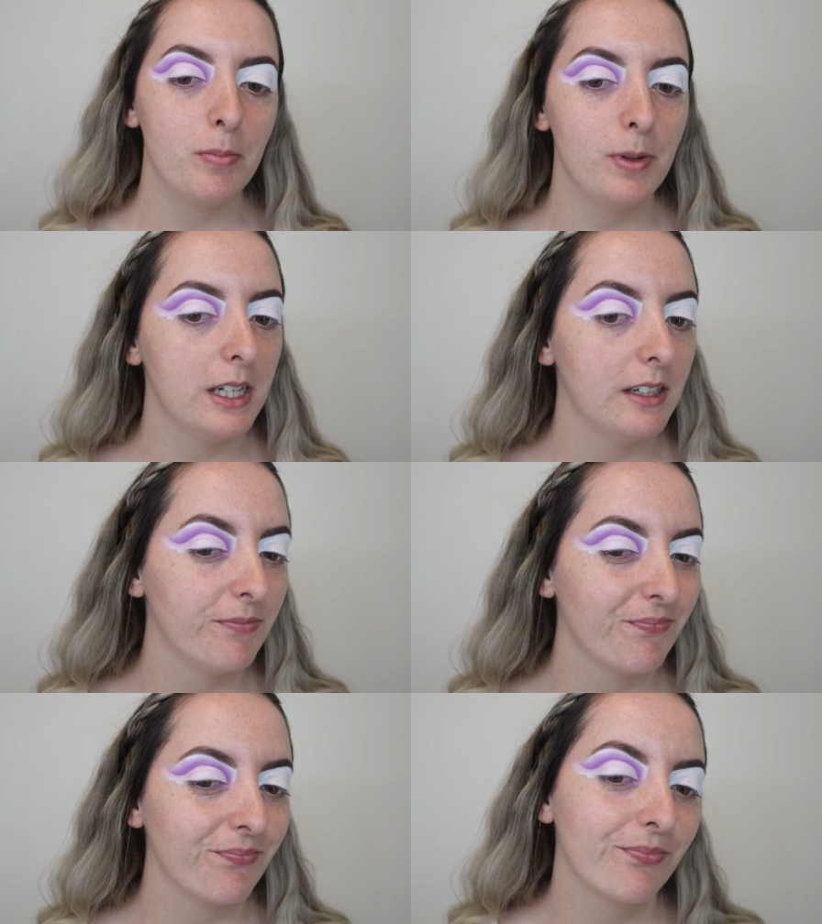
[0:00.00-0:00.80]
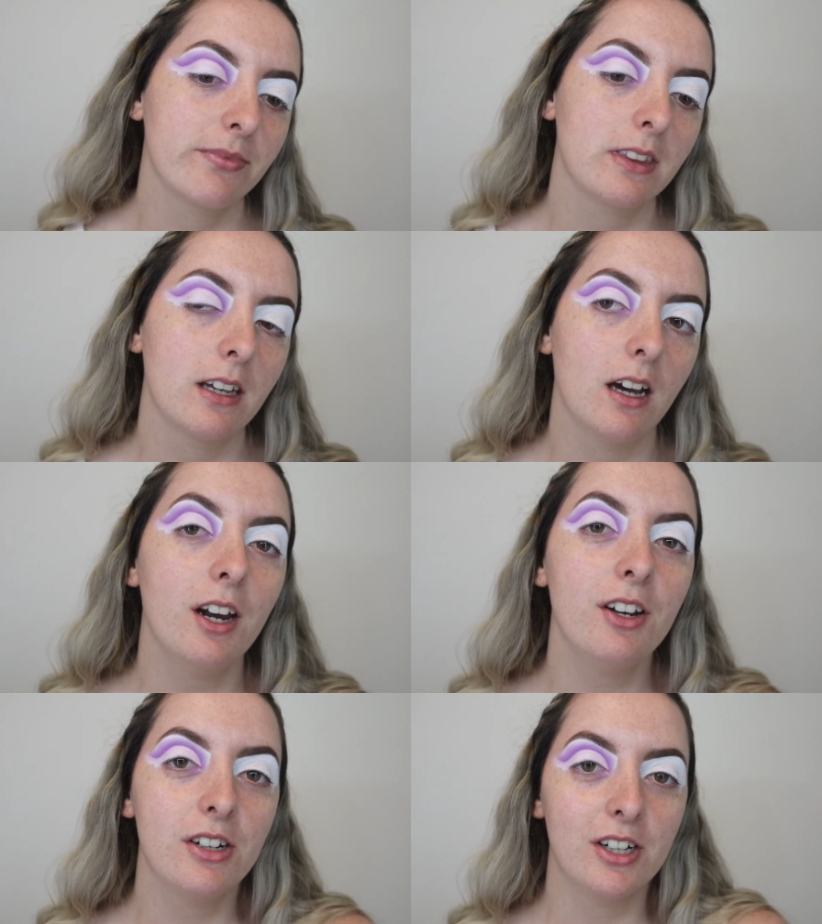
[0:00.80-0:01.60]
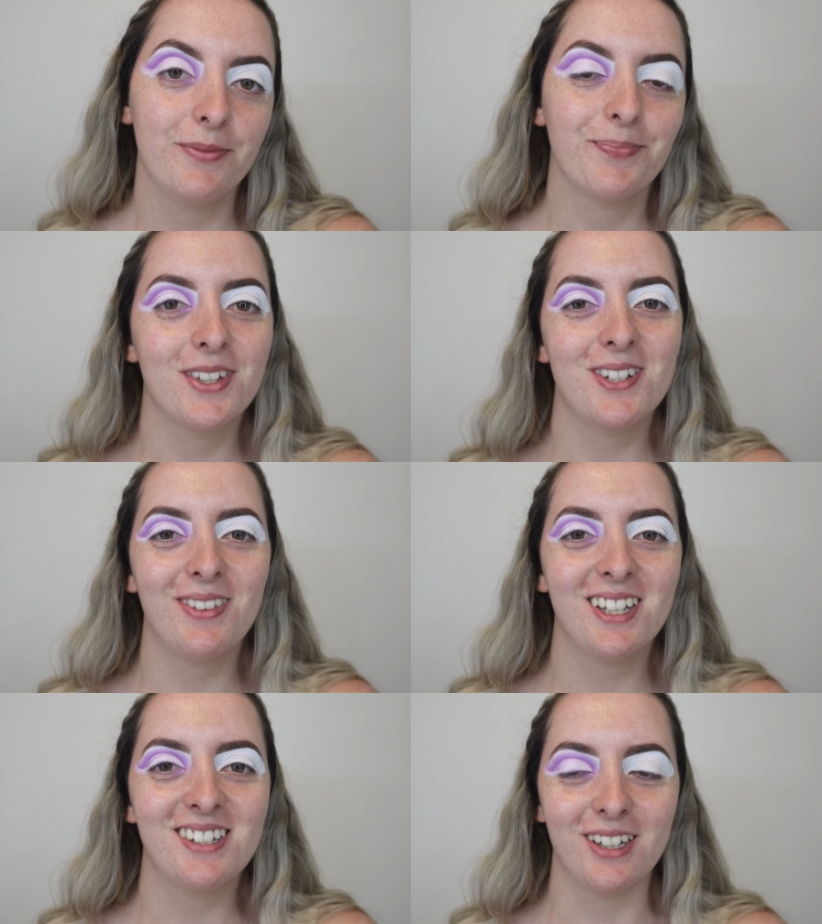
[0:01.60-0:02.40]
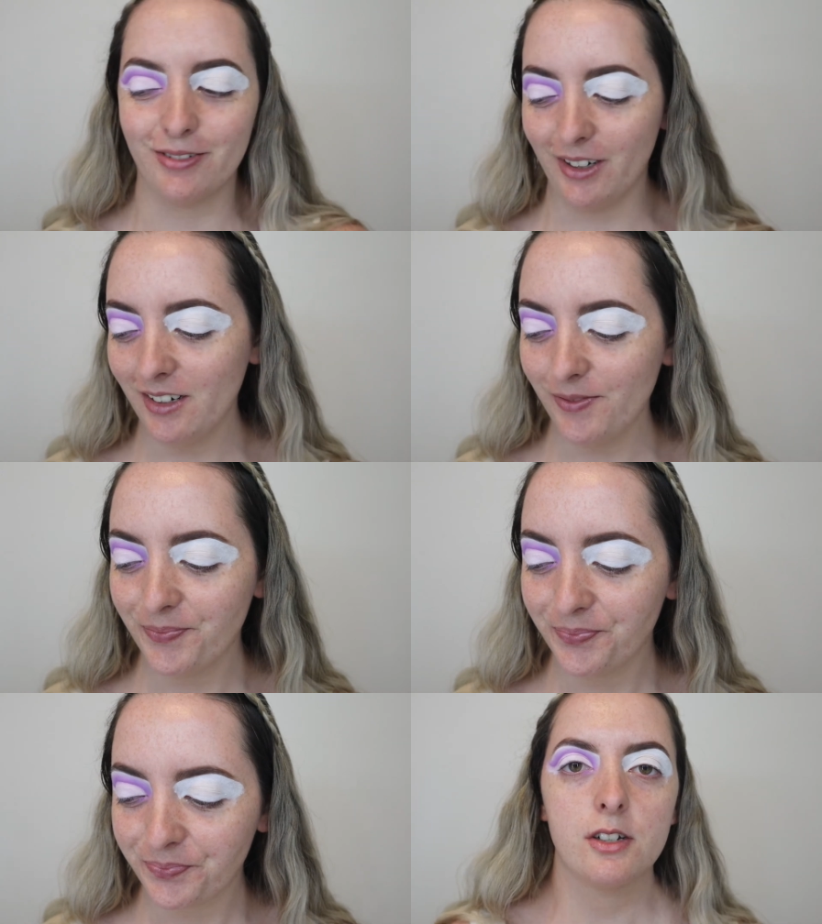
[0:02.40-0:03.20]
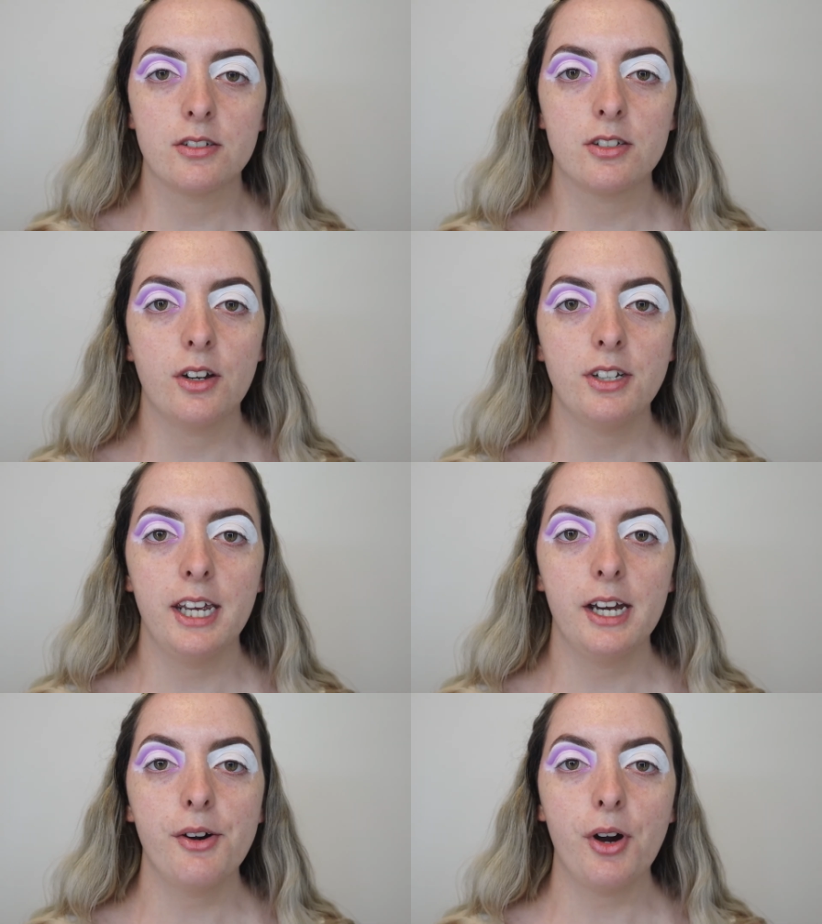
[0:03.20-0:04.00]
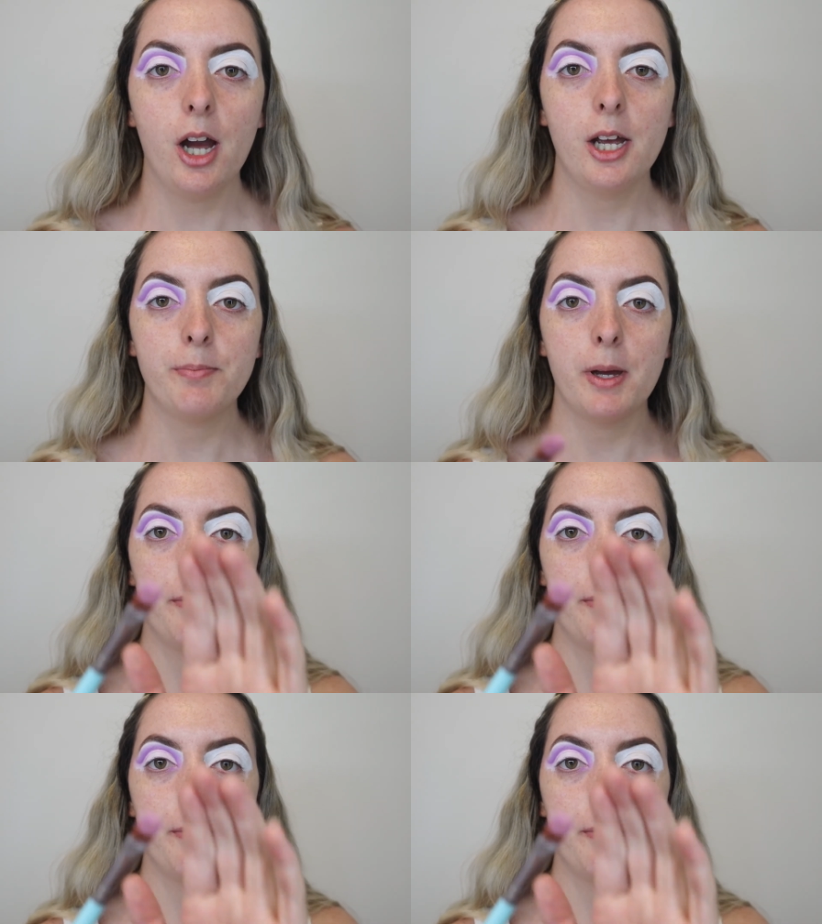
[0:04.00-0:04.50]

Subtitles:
but I don't know, something different. So now I'm